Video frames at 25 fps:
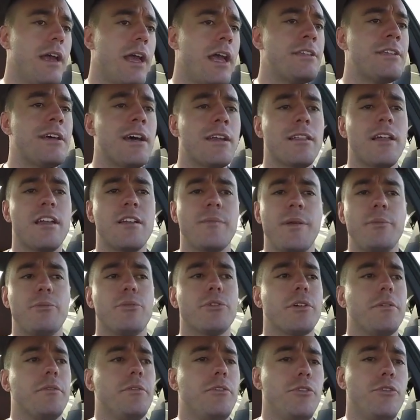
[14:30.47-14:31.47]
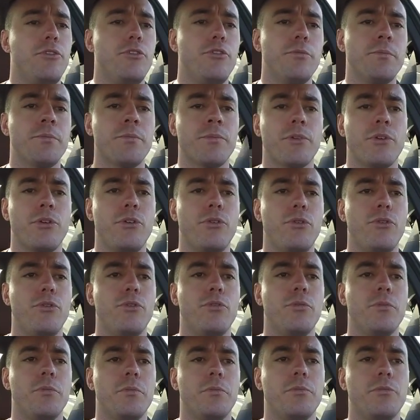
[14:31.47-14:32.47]
And not a lot of people who
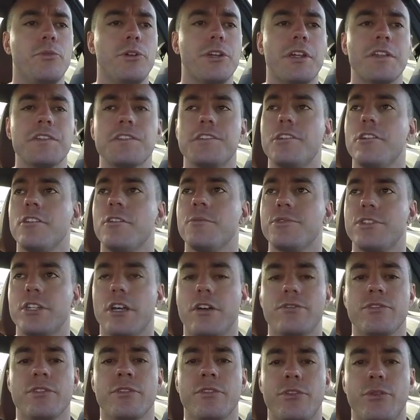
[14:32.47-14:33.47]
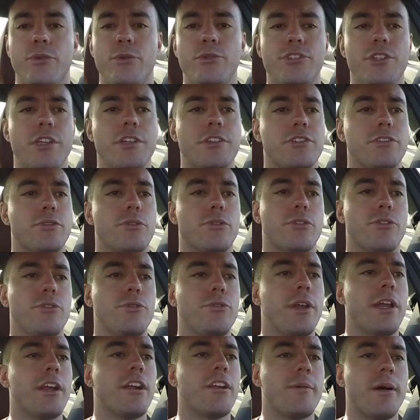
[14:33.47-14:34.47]
would consider themselves enthusiasts or
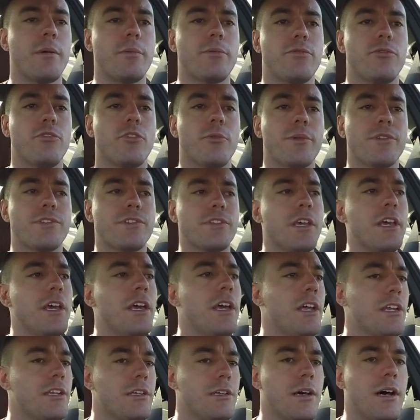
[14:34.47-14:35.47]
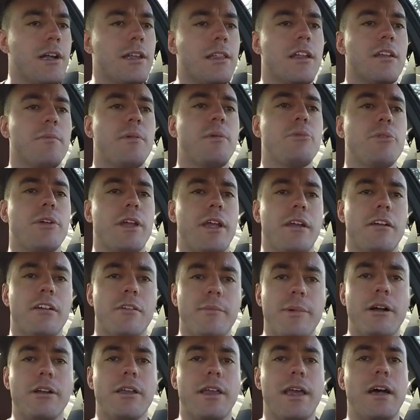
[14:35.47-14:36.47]
who care about performance, not a lot of people care
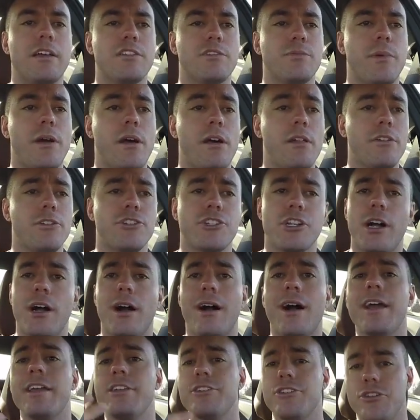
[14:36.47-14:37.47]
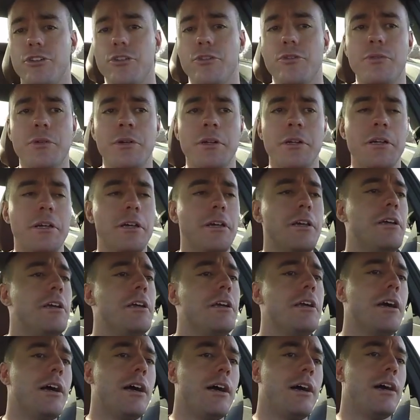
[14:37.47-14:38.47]
about gas mileage. I do,
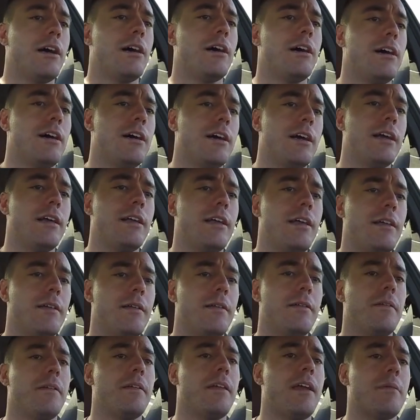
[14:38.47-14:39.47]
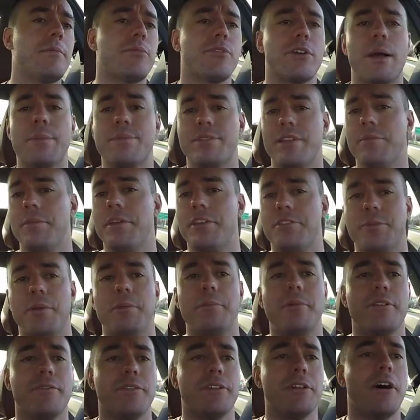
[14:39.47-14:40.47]
and perhaps that makes me
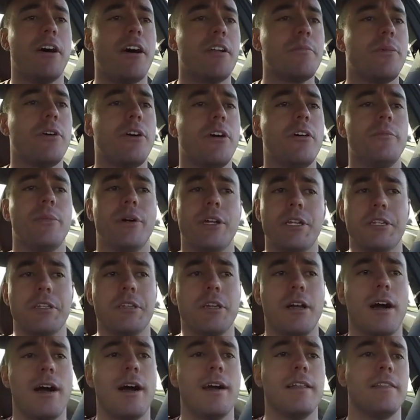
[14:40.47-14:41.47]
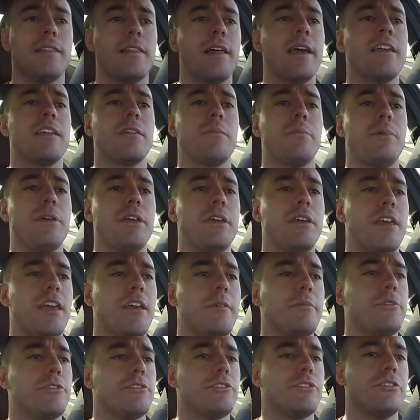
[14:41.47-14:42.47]
a bit of an oddball, but I like being
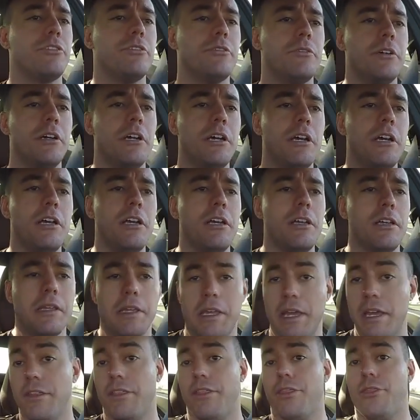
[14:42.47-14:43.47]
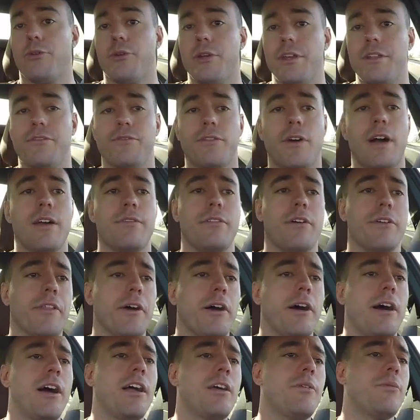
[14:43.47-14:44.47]
able to get 35 on
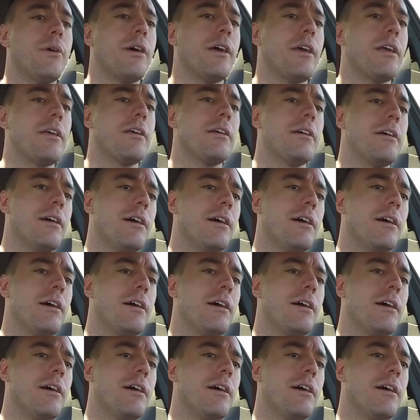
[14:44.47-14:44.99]
the highway.